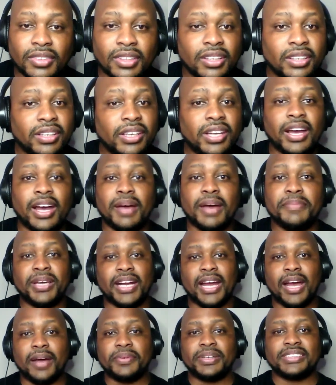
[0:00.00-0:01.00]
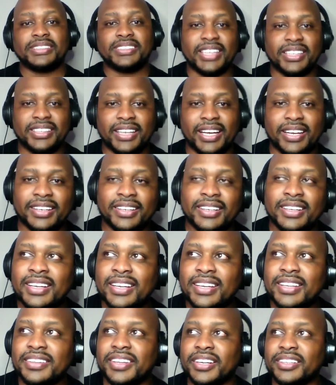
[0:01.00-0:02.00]
Yeah, I mean, I would say that
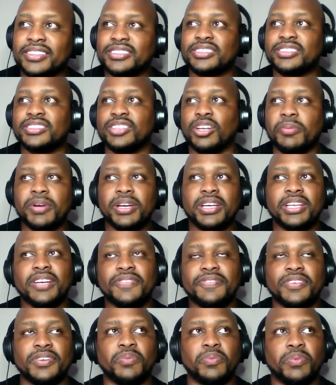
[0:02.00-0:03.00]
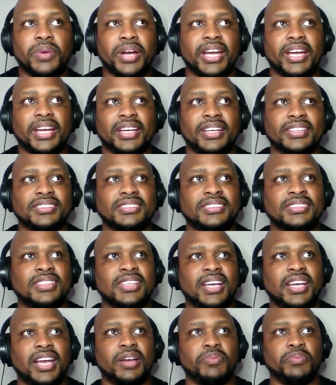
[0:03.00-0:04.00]
there's so many different ways
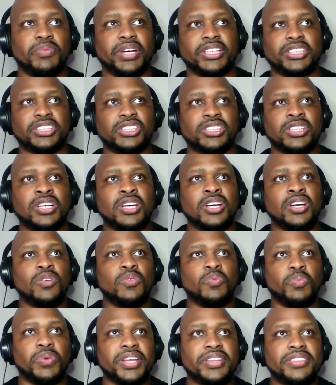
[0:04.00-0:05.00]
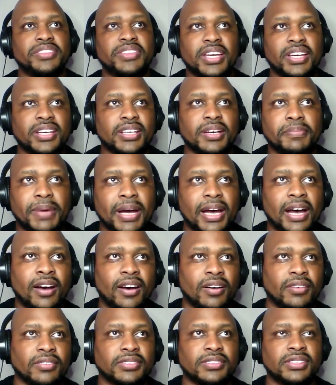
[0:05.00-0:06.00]
in which we think
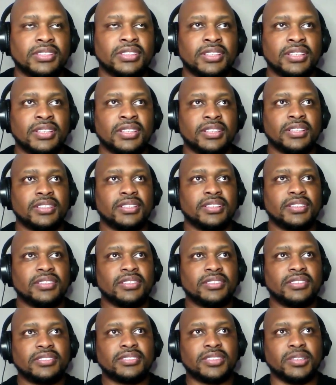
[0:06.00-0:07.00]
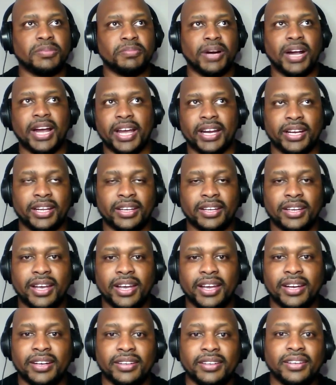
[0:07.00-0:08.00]
about sobriety.
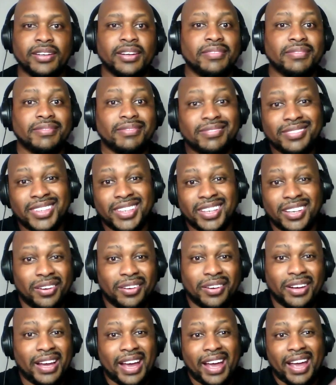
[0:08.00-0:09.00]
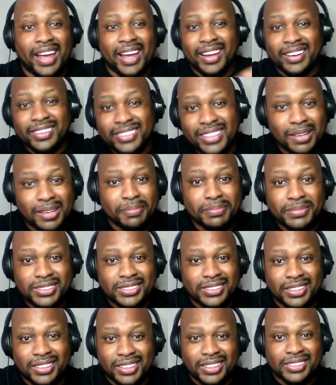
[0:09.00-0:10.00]
And, Anne comes
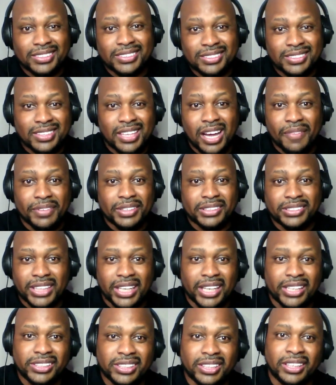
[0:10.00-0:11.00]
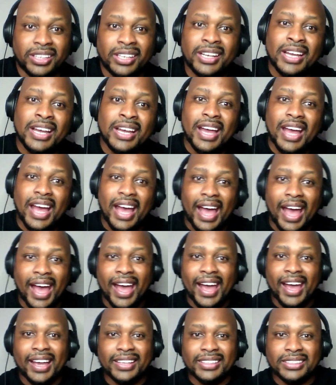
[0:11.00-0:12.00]
to this conversation
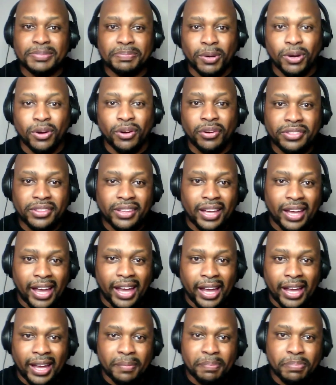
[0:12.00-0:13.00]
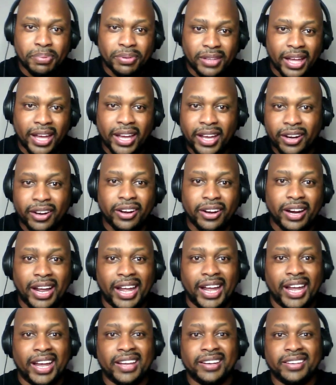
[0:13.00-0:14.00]
as both a player
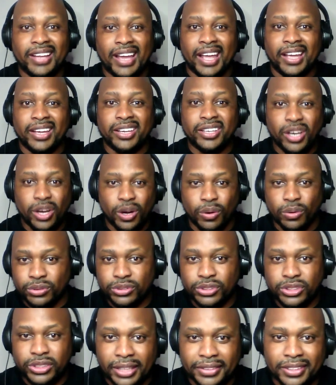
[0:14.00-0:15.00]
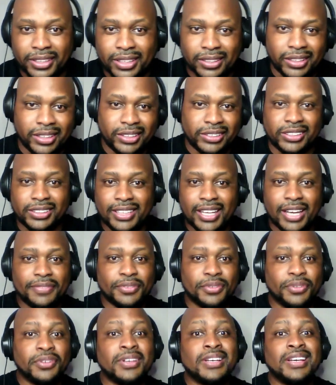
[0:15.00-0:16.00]
and a coach at the collegiate
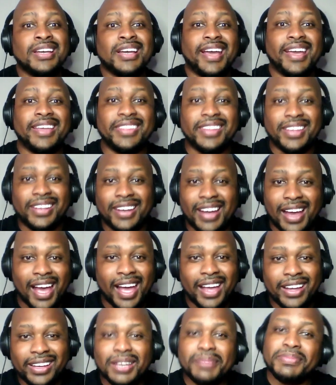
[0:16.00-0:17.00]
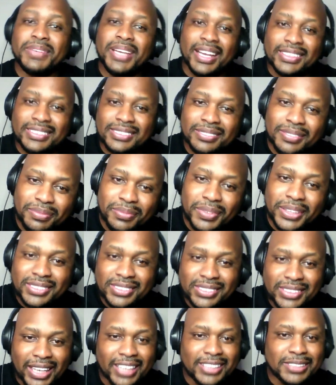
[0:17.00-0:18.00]
level. And then I come, yes, with
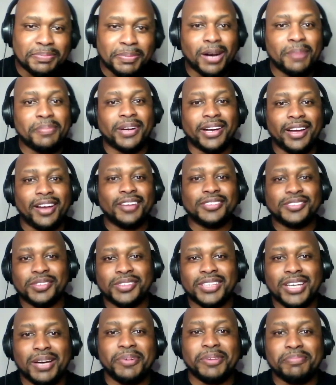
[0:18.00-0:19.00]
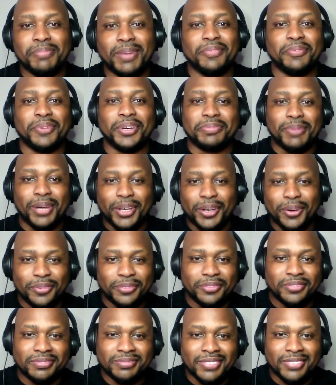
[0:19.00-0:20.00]
Sandbar, but I also come with my
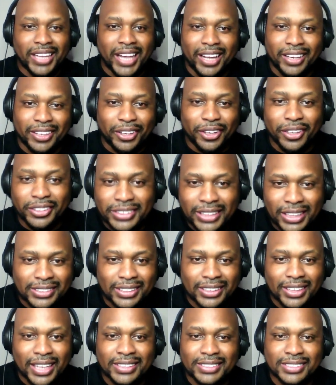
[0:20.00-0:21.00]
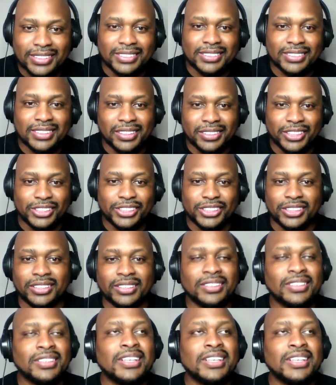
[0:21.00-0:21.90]
own 8 years as a licensed clinician.